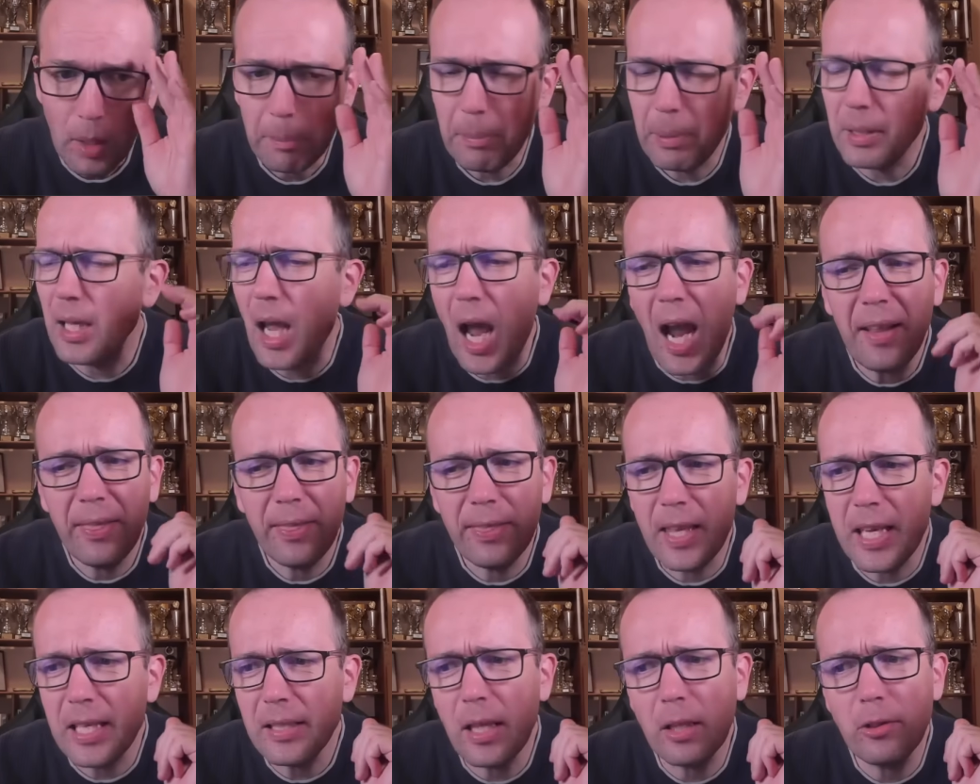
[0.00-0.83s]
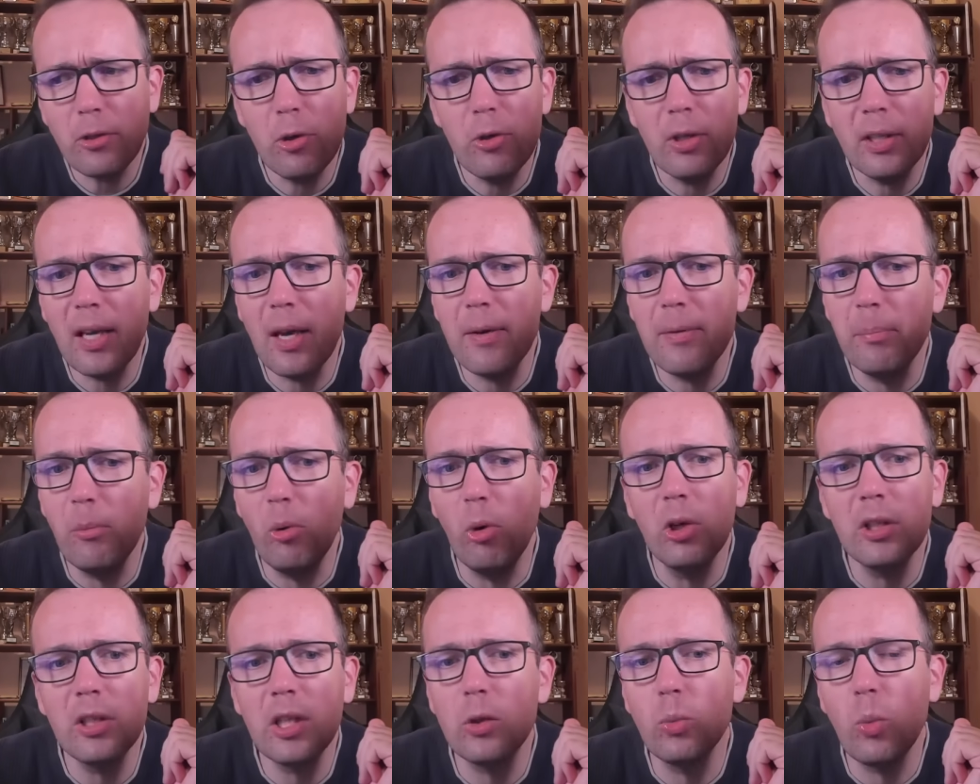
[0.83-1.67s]
But I think that you have
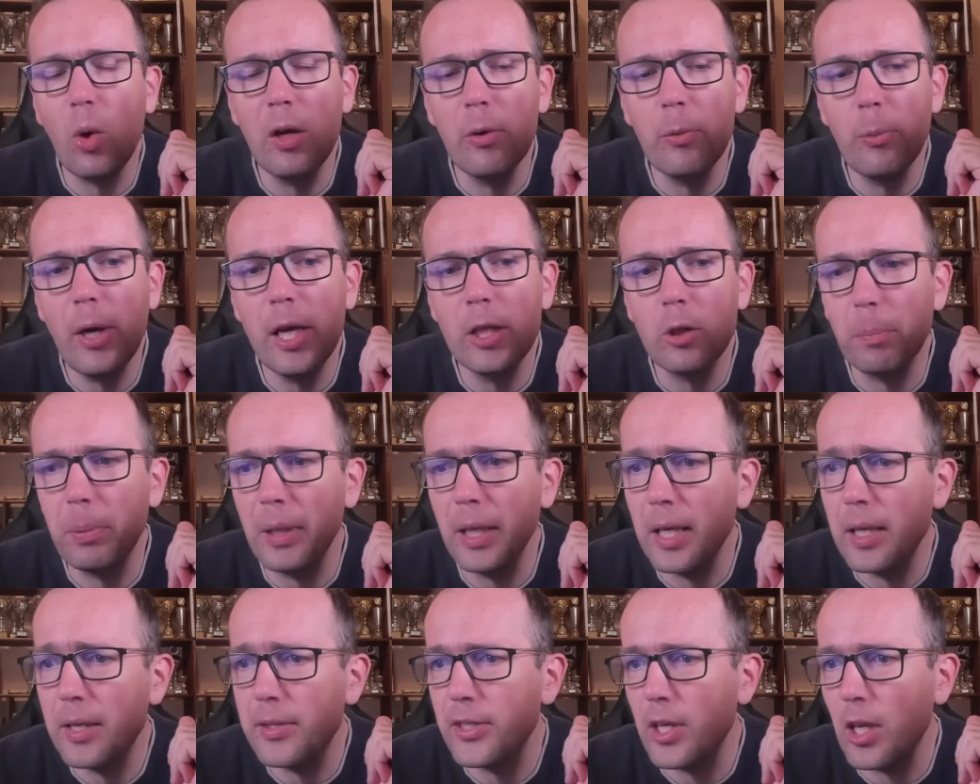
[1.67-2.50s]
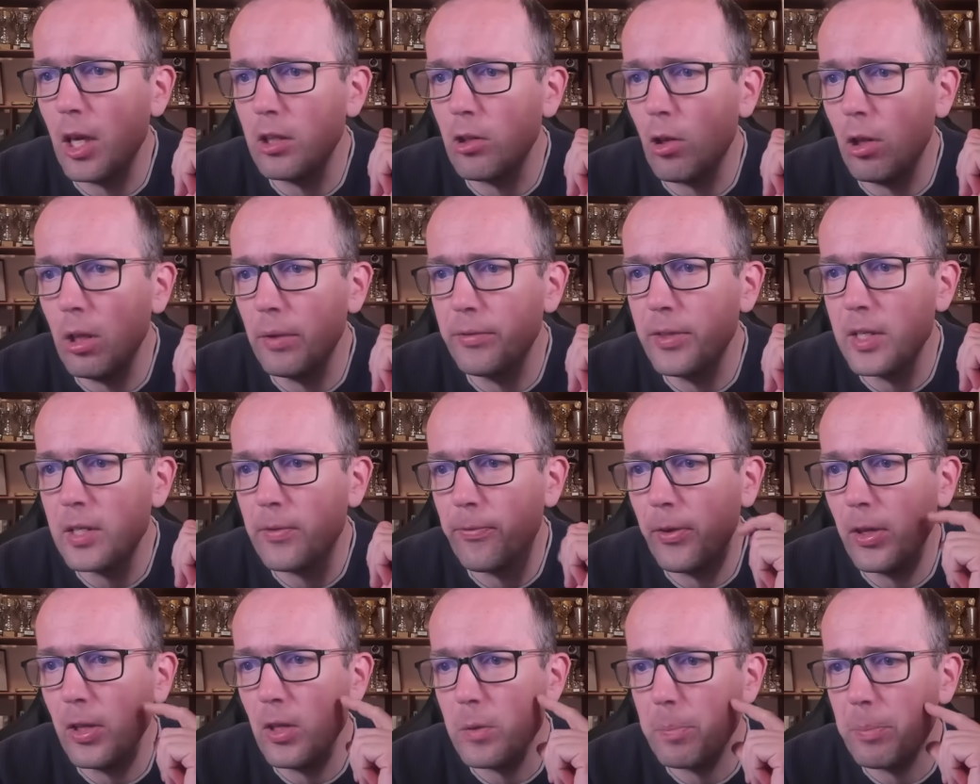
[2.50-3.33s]
more than one way to play this out. All of this
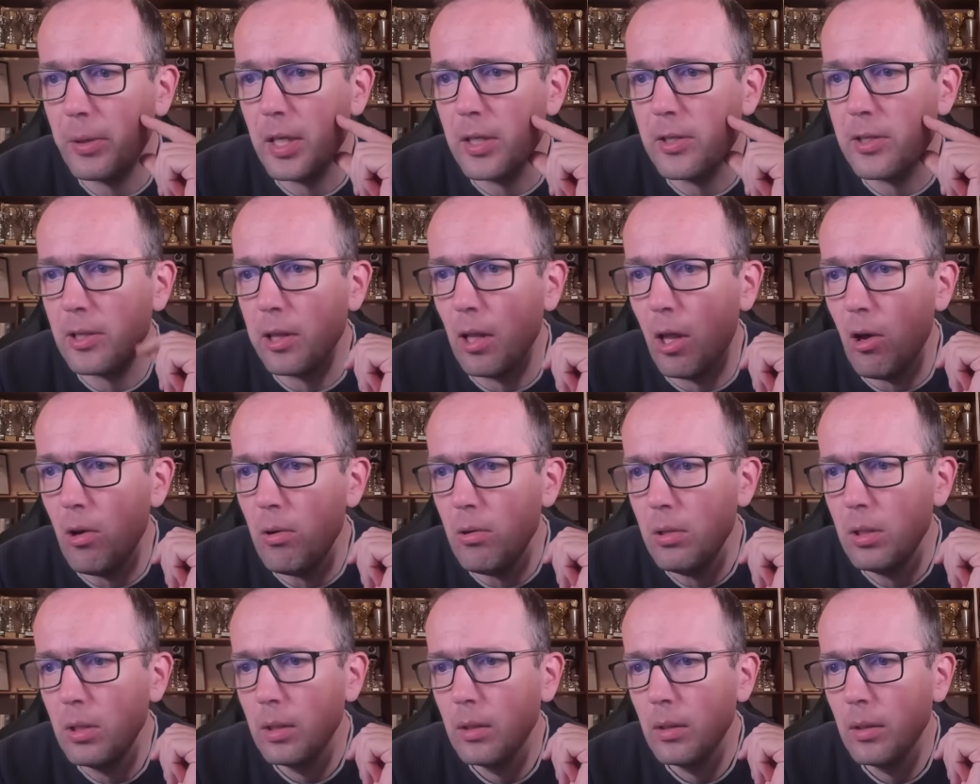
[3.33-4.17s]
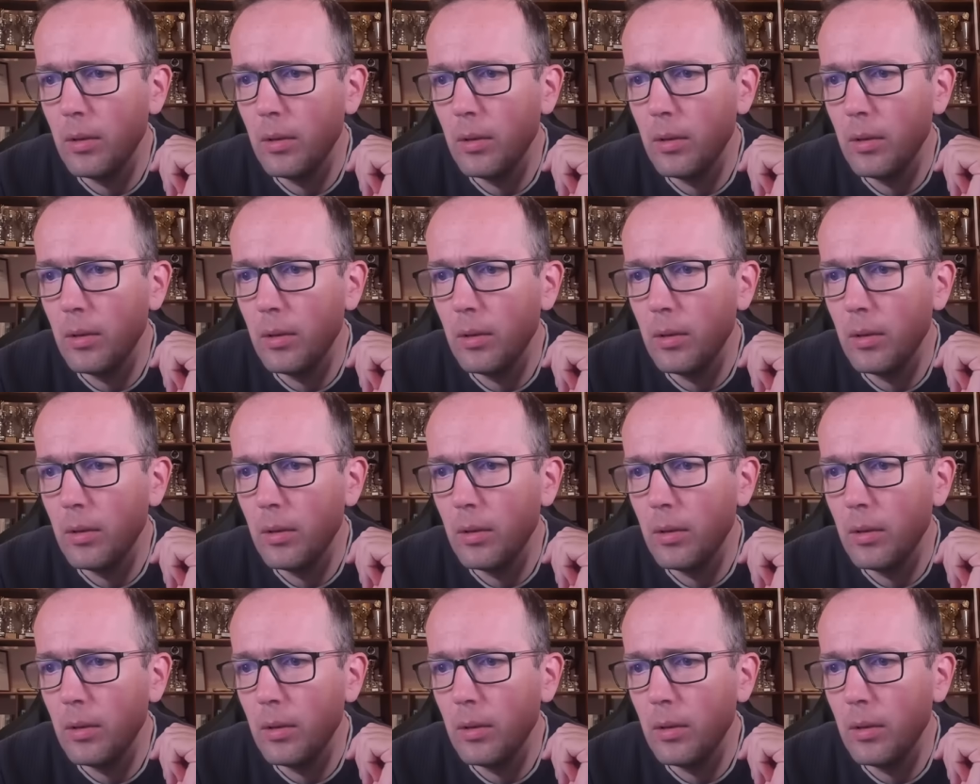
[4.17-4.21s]
feels pretty slow.